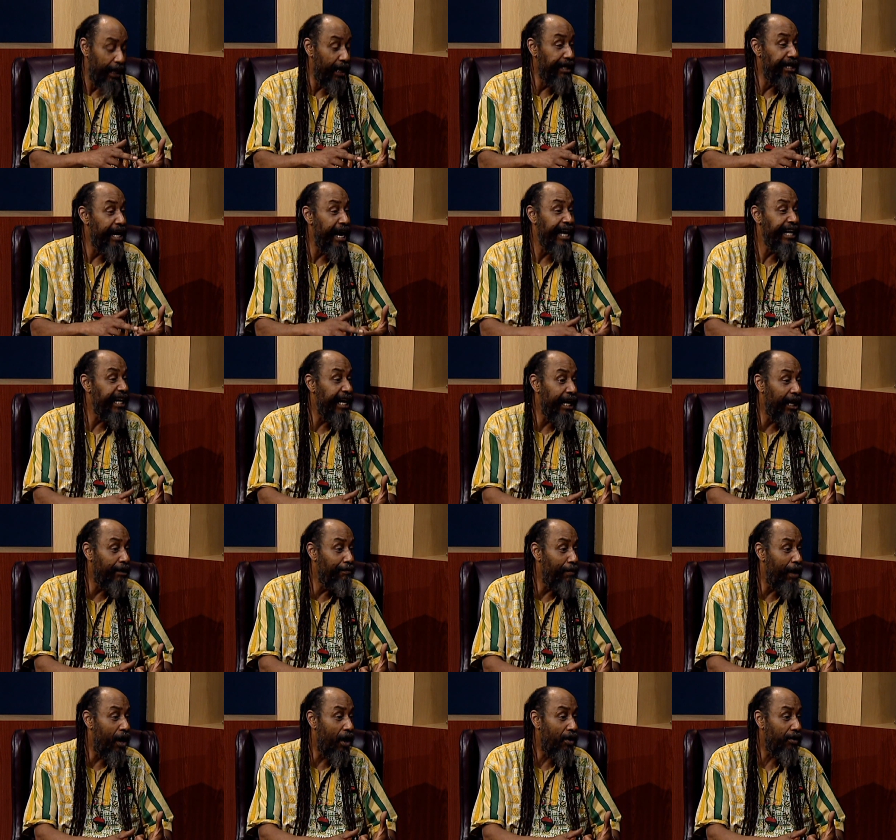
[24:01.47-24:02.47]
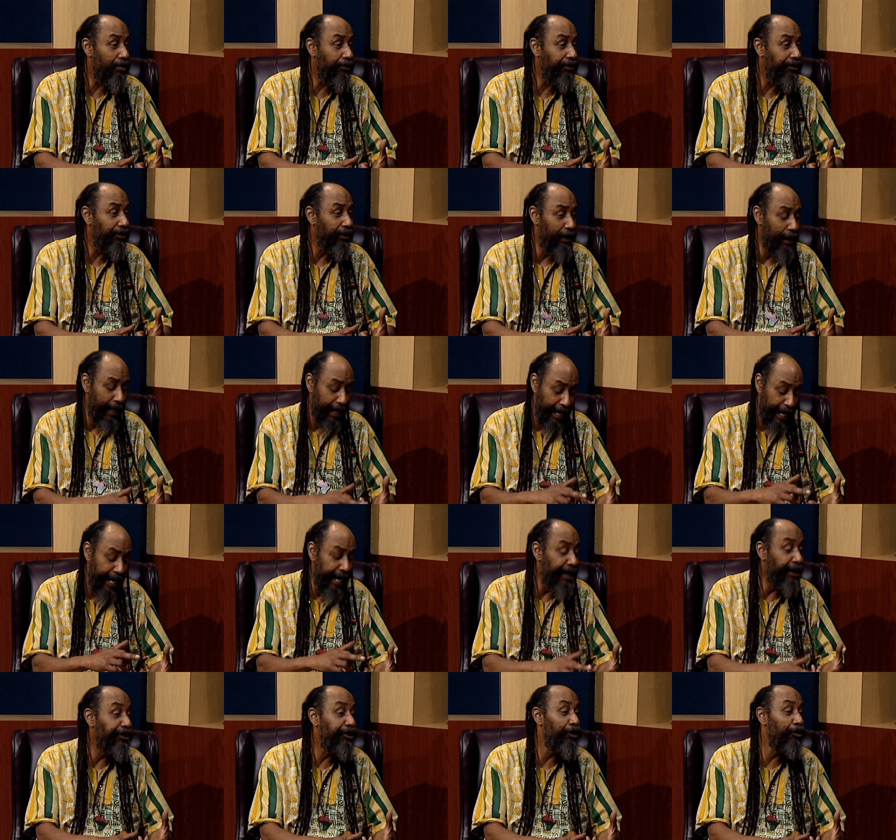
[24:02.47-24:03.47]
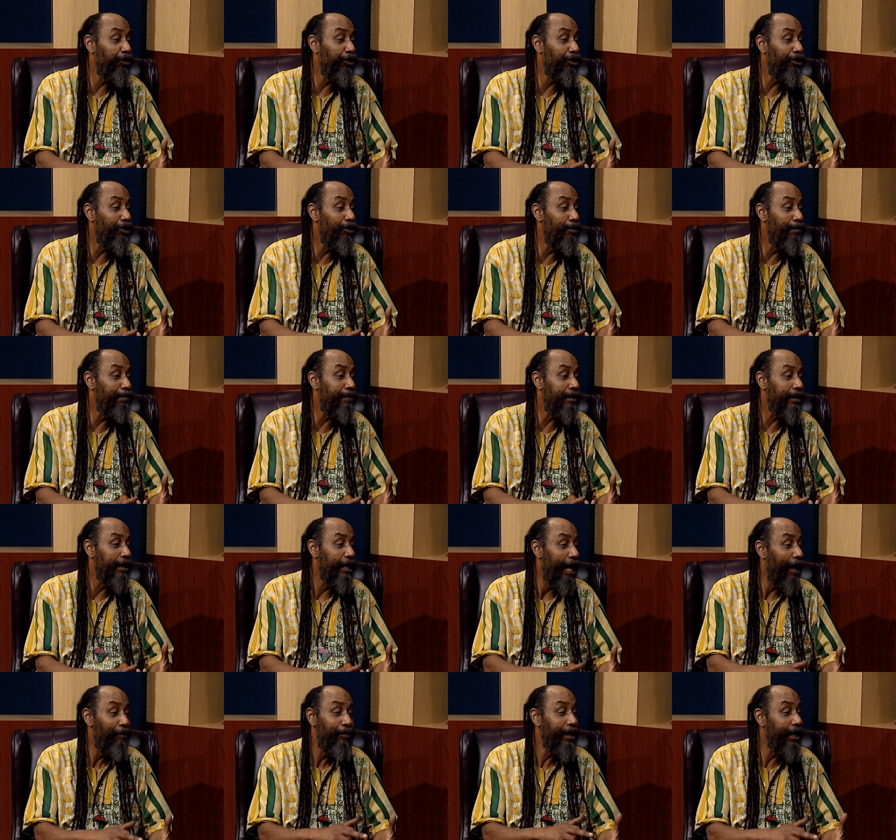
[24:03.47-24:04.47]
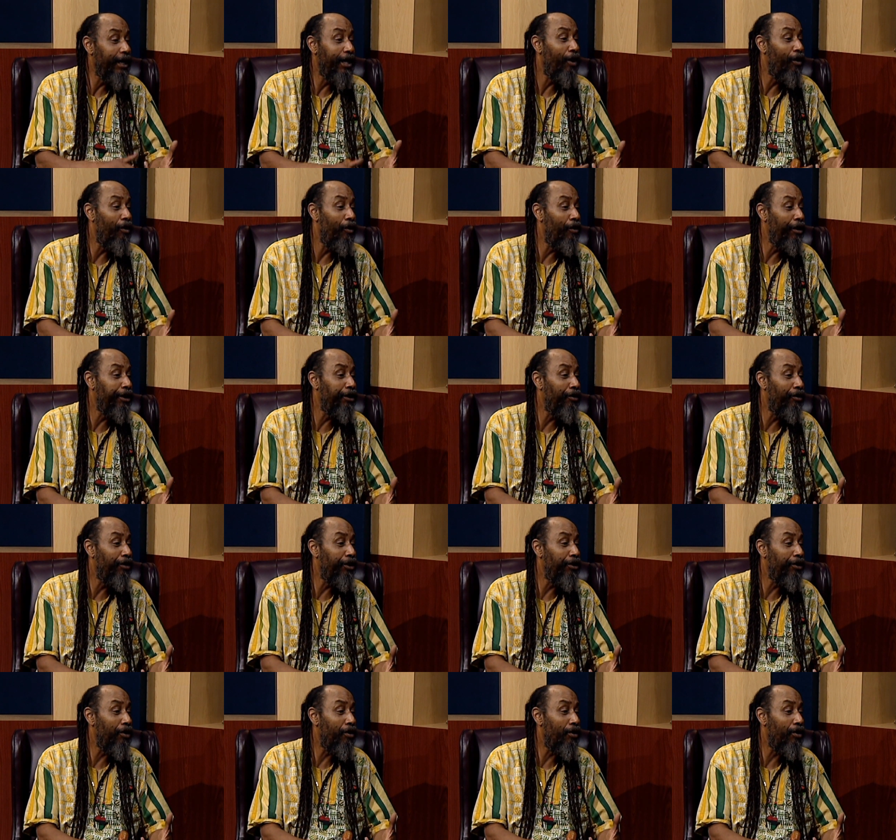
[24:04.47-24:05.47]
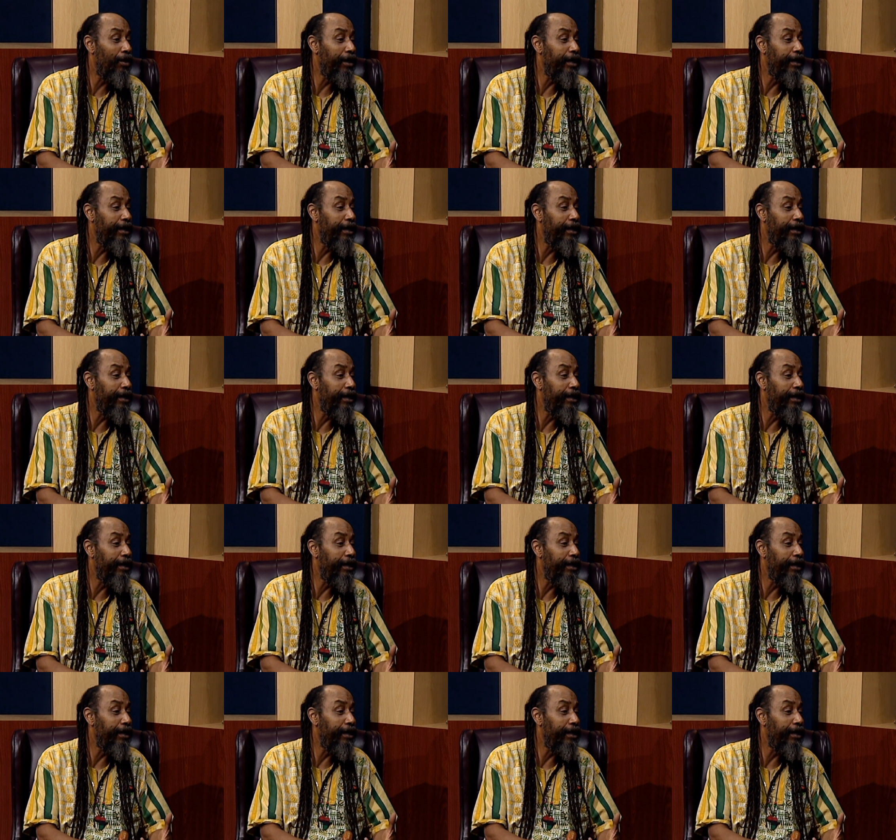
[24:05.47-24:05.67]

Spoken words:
Nannie Helen Burroughs, Anna Julia Cooper, and we could go on and on and on.